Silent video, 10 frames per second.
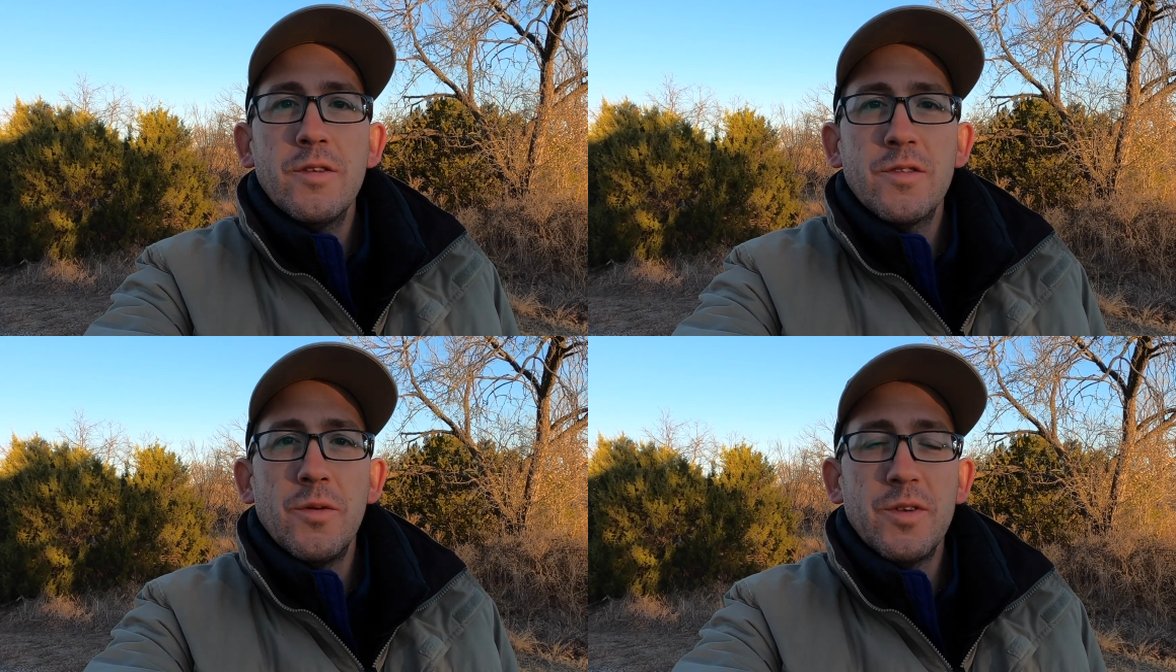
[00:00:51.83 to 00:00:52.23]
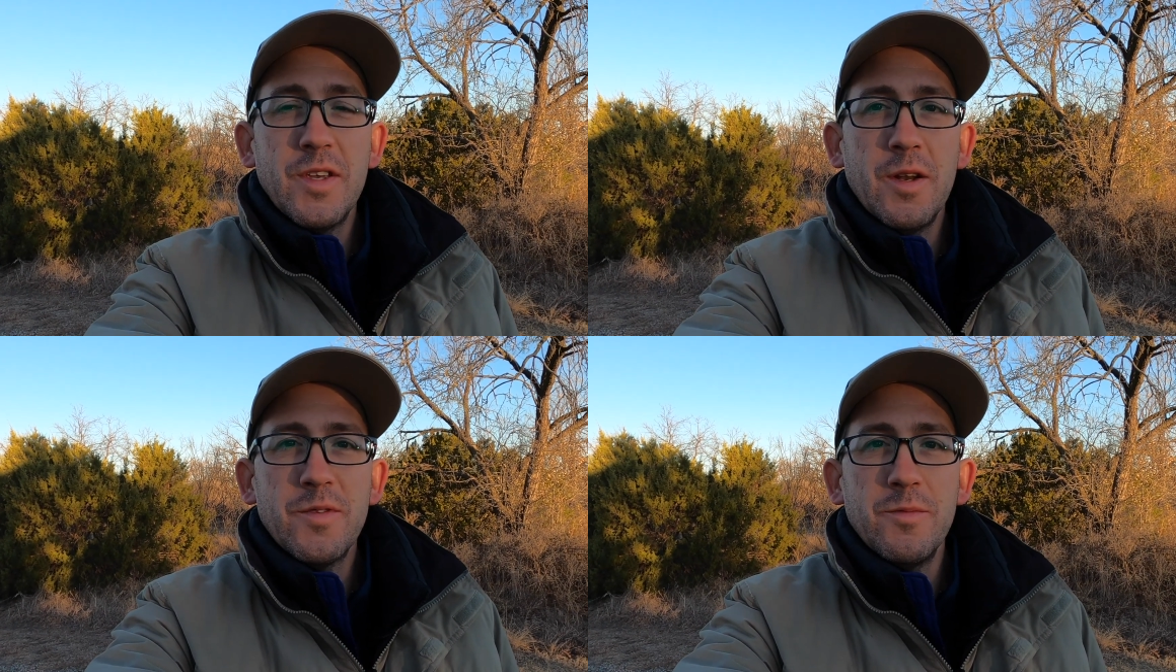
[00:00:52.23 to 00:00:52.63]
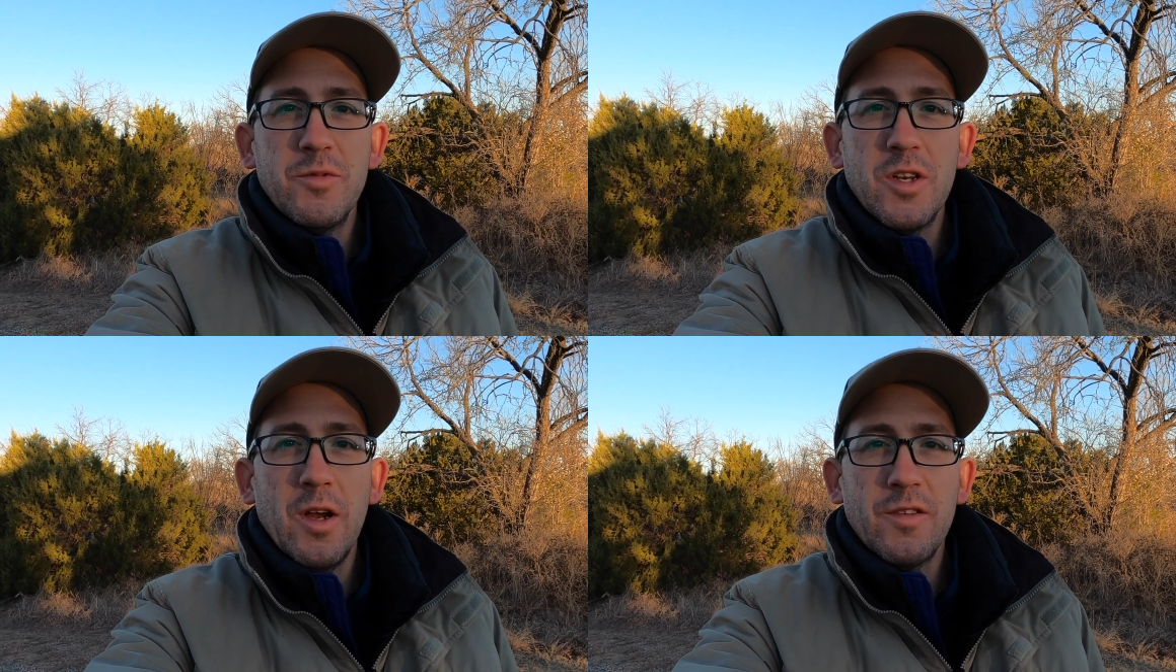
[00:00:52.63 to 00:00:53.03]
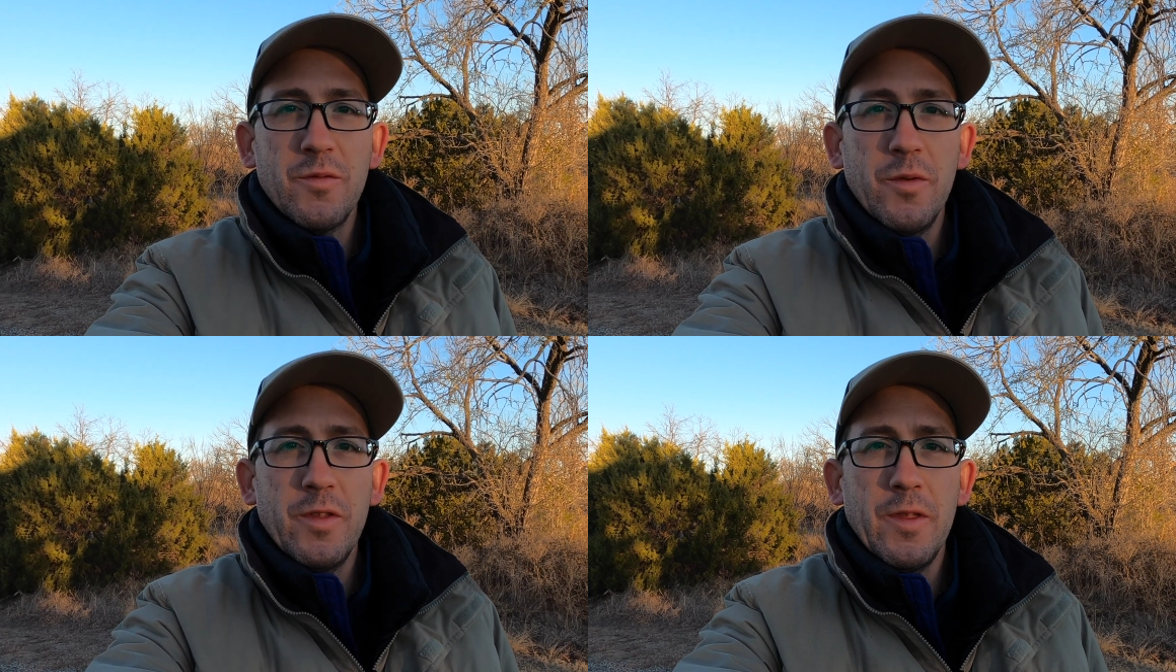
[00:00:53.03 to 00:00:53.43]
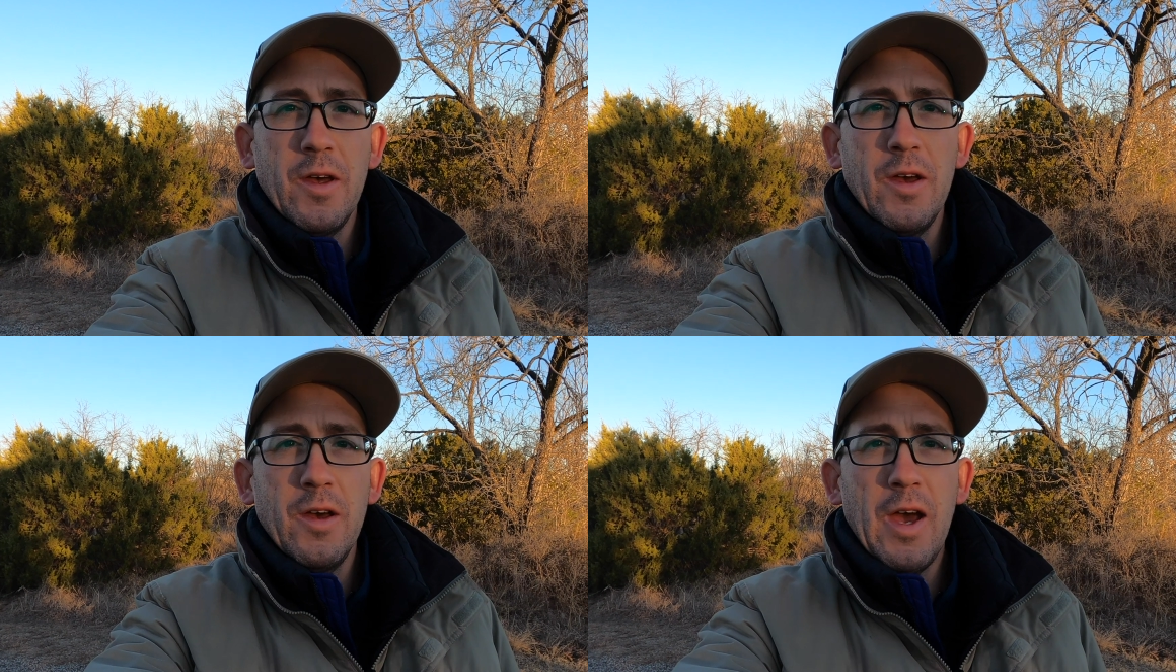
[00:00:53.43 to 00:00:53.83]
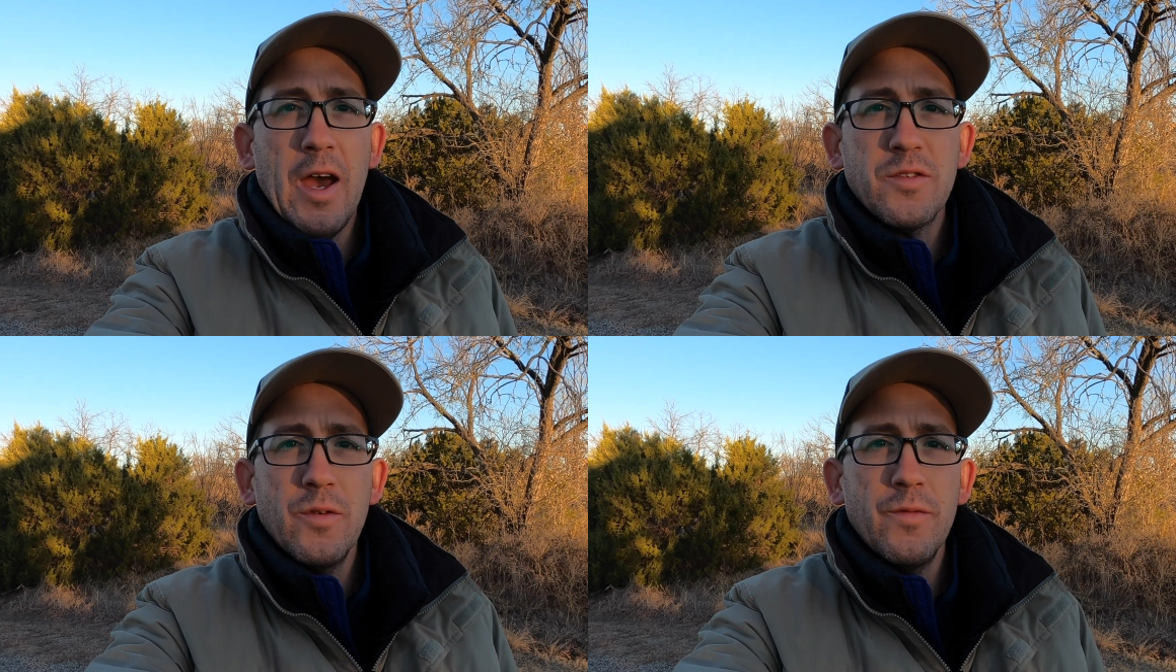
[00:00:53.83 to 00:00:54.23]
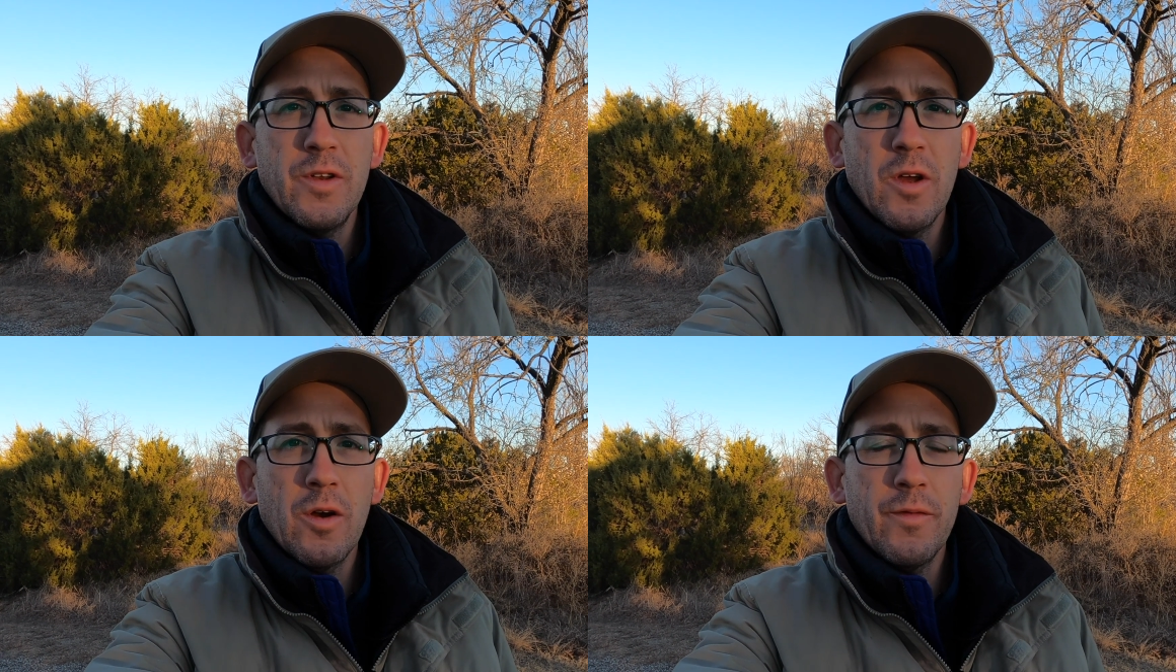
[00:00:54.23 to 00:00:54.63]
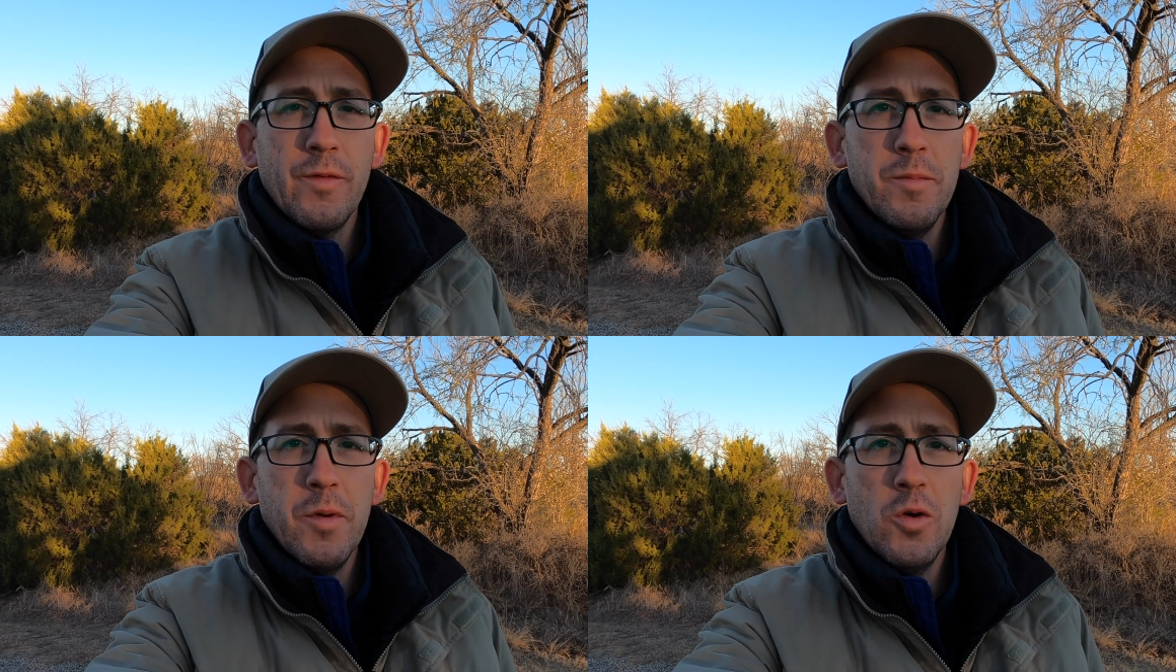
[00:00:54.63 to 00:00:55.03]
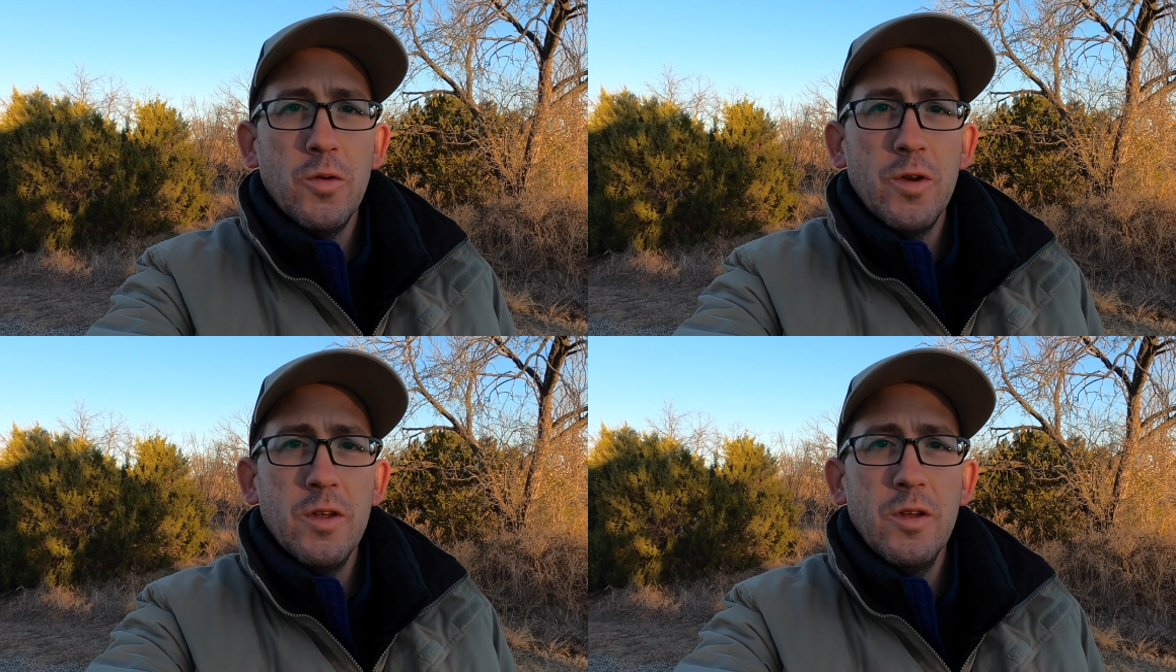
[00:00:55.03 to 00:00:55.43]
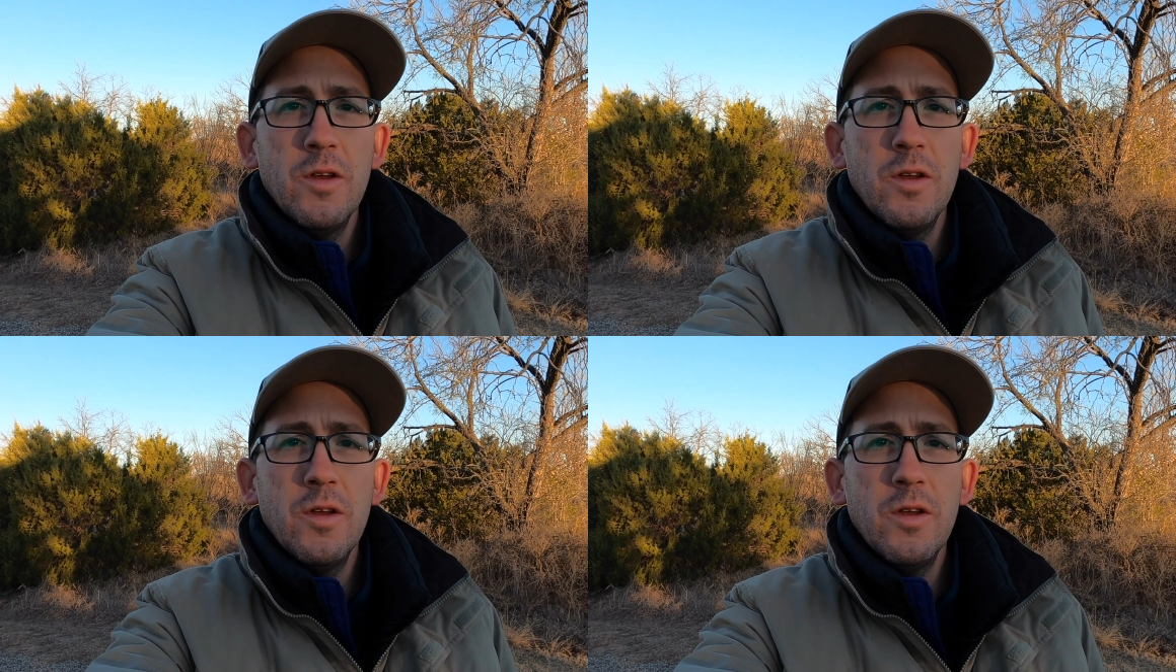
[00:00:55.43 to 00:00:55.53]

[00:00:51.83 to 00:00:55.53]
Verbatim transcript: So we set up some shots with astrophotography mode,